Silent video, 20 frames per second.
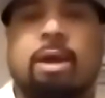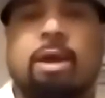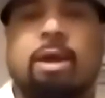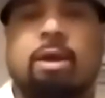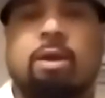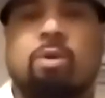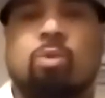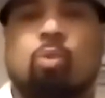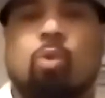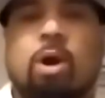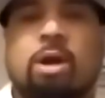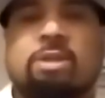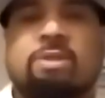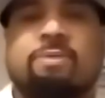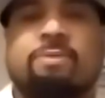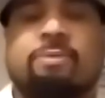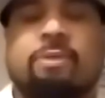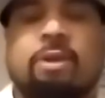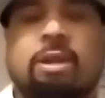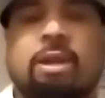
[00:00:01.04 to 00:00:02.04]
in
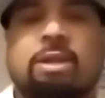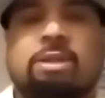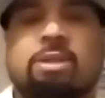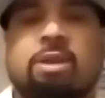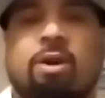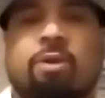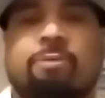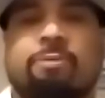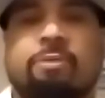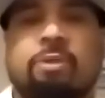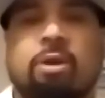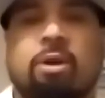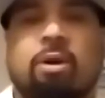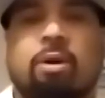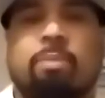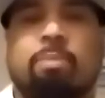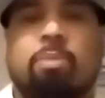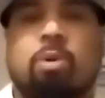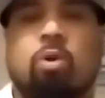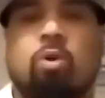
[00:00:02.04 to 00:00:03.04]
West
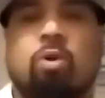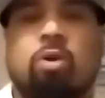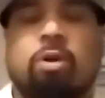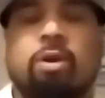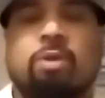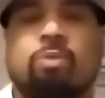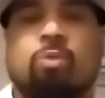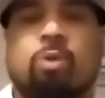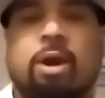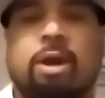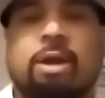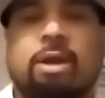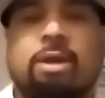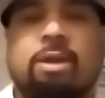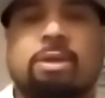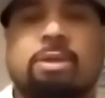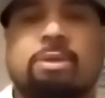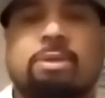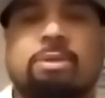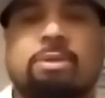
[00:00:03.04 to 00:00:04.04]
Philadelphia, born and
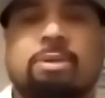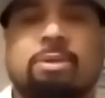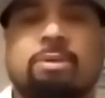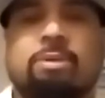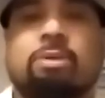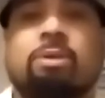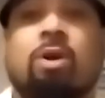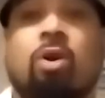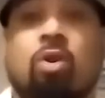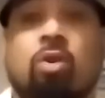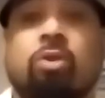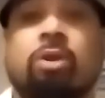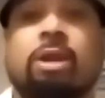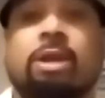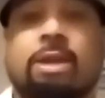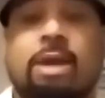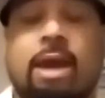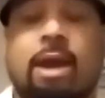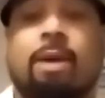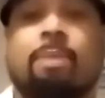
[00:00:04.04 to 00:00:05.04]
raised. On the
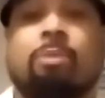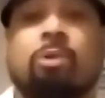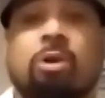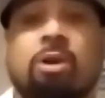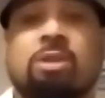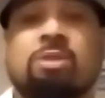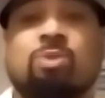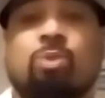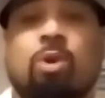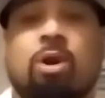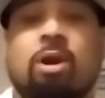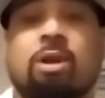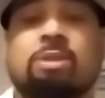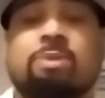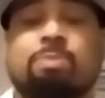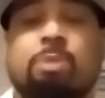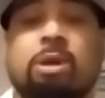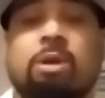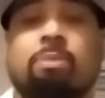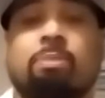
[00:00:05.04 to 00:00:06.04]
camera is where I
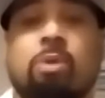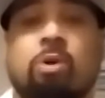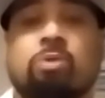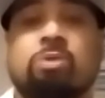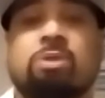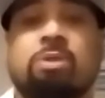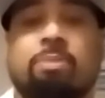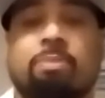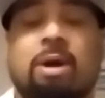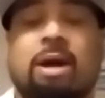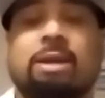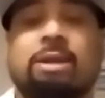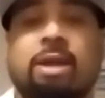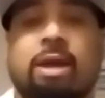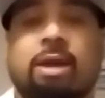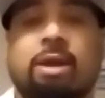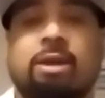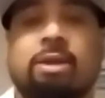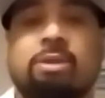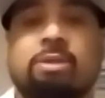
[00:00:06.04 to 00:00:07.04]
spend most of my
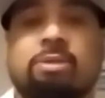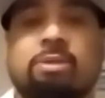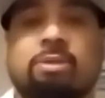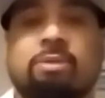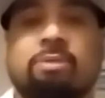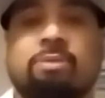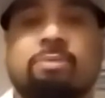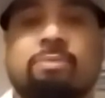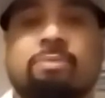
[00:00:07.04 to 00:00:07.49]
days.